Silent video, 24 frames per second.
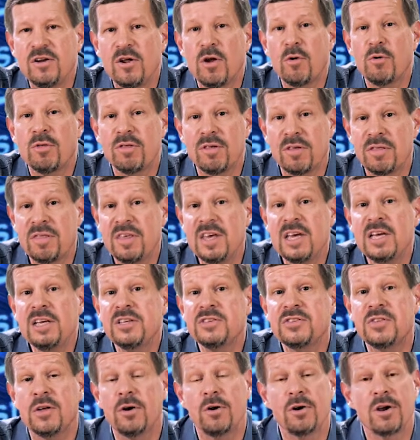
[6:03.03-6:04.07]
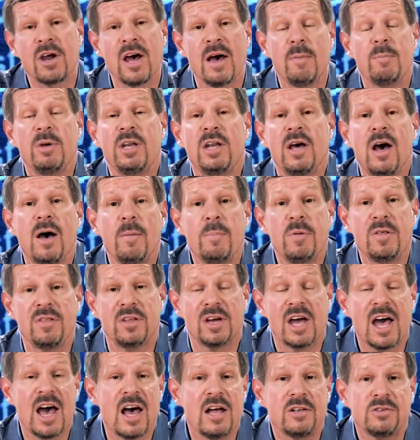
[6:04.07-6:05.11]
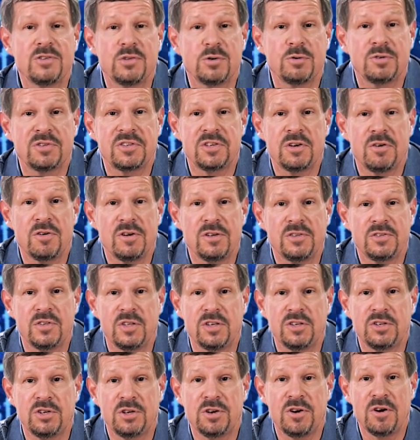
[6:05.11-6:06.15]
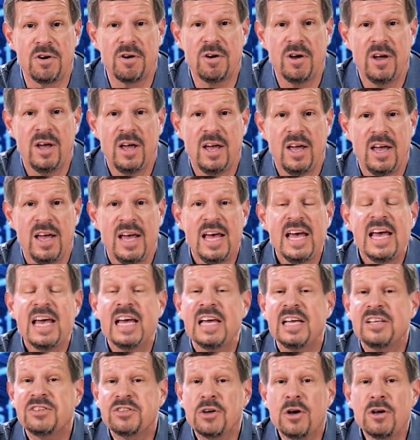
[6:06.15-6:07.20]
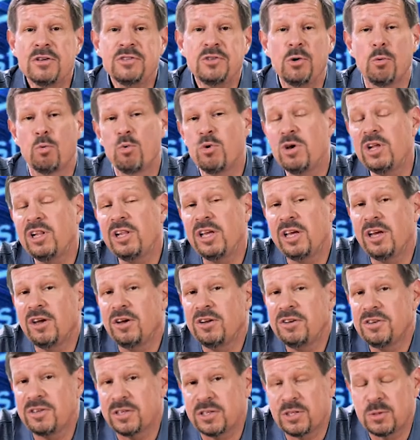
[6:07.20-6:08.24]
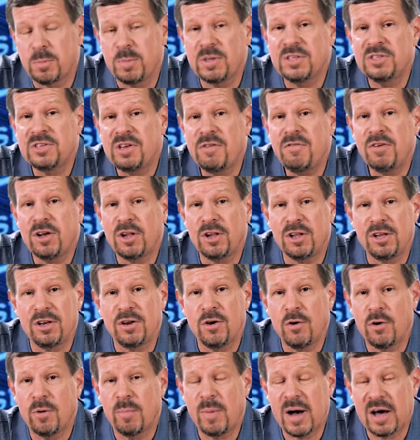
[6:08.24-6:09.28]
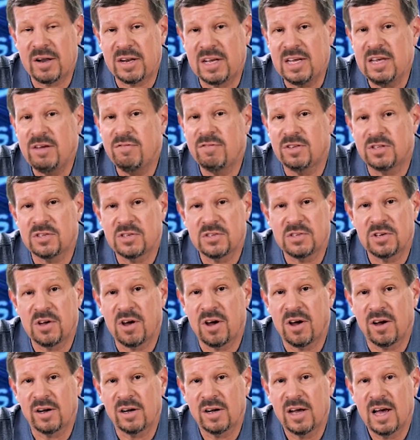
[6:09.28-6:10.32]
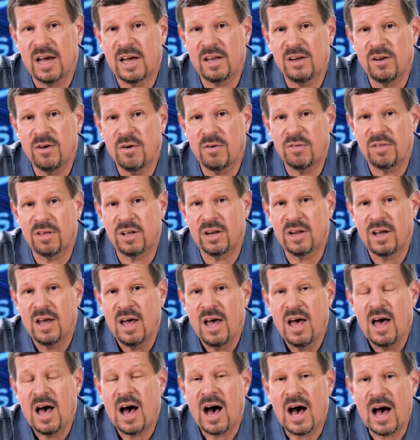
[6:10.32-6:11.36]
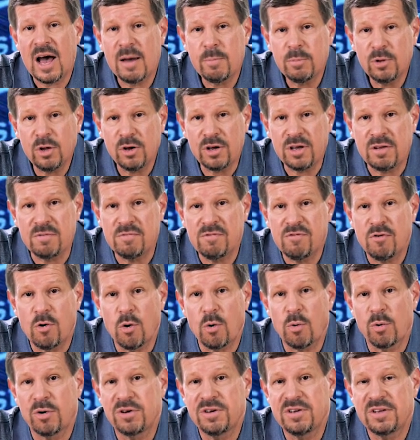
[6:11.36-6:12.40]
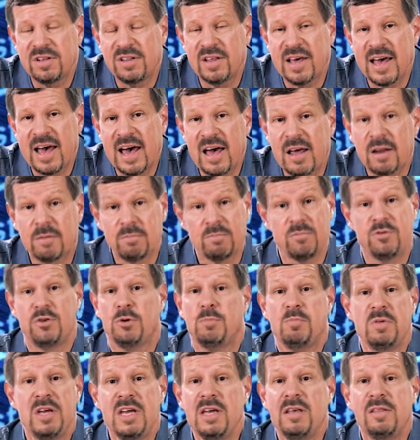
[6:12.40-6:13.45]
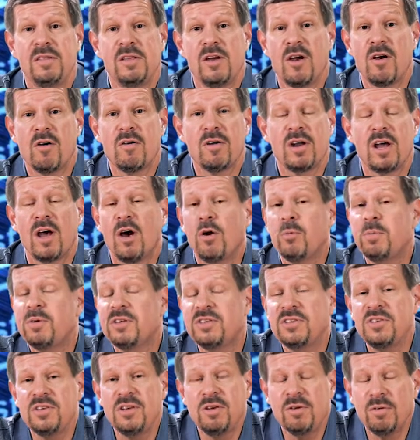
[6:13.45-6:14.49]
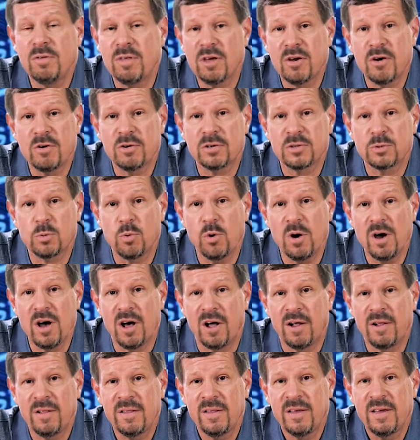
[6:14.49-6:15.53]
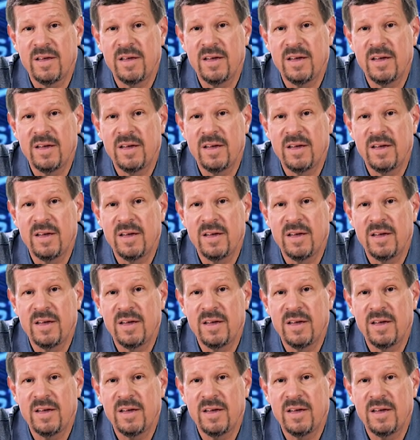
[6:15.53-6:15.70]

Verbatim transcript: know the things that are coming up in the concert series this year. It's also really good to specifically know about Evensong. I know that I'm looking forward to that, to being there, and I hope to see you there as well.